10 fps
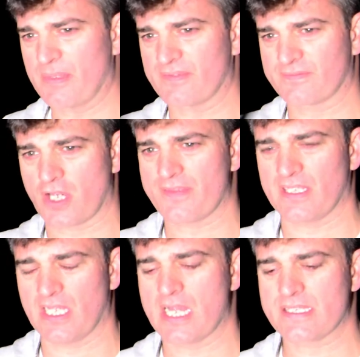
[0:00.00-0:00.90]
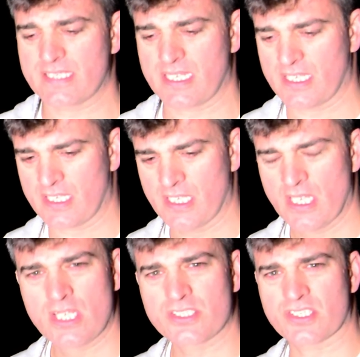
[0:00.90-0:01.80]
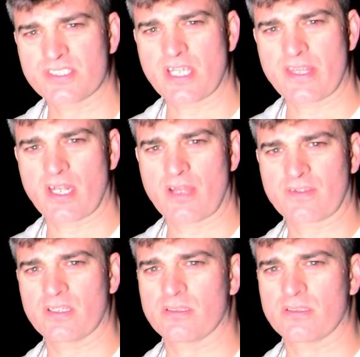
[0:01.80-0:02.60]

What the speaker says: but I've got the lights here just so that I